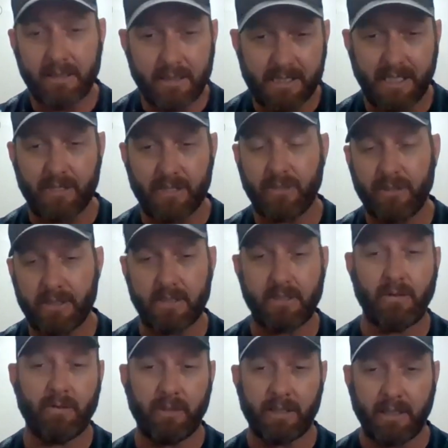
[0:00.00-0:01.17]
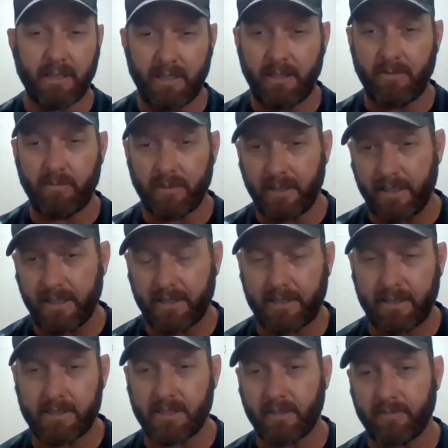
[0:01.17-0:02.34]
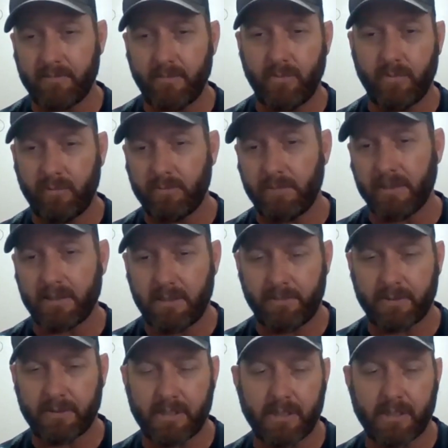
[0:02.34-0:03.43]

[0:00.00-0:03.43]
sessions during the day when our athletes have multiple